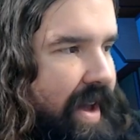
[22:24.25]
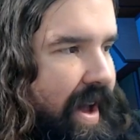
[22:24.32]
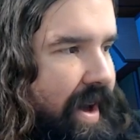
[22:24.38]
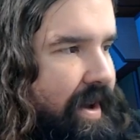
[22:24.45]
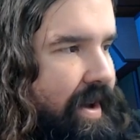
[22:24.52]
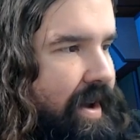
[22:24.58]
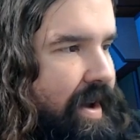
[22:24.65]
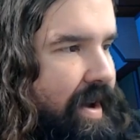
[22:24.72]
then.
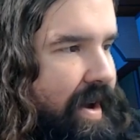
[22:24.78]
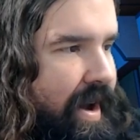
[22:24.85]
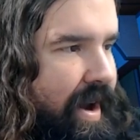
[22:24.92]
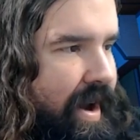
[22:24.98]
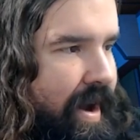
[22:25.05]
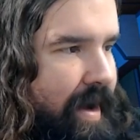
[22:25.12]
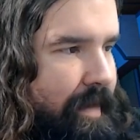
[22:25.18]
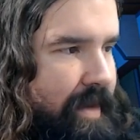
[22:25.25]

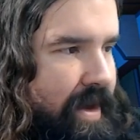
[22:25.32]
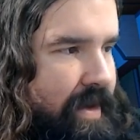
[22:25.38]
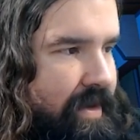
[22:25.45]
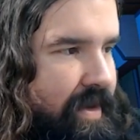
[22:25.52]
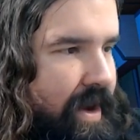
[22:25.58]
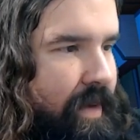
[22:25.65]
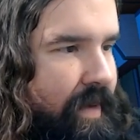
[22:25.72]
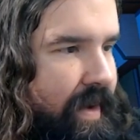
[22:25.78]
Um, you
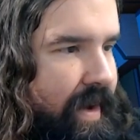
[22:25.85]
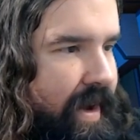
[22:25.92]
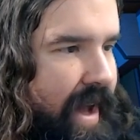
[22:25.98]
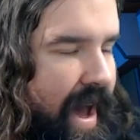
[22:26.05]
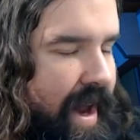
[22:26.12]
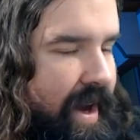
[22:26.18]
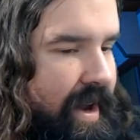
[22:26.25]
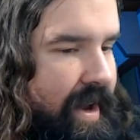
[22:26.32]
don't
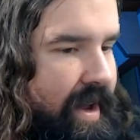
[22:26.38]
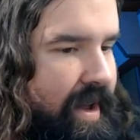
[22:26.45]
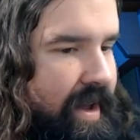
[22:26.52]
get.